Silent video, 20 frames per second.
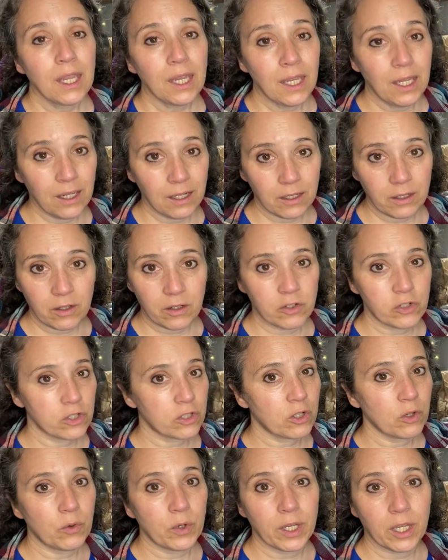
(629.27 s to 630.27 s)
in
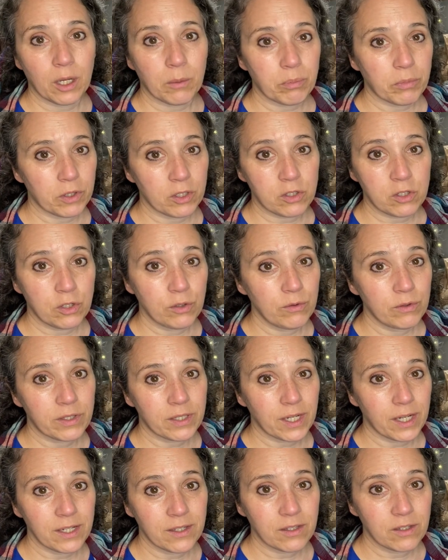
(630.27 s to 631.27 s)
just going up the two
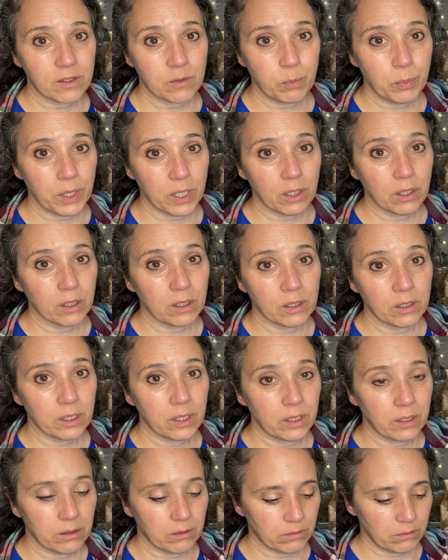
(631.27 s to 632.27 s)
sizes bigger
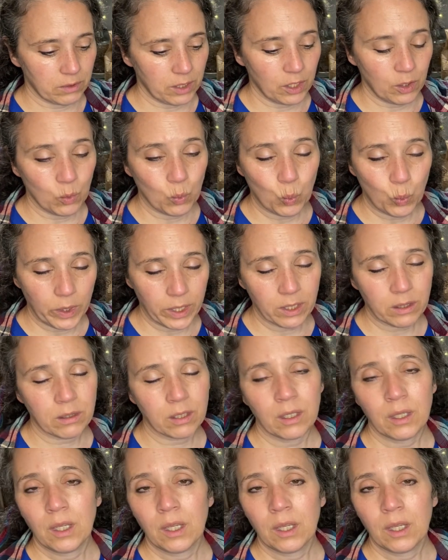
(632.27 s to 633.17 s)
in, in width,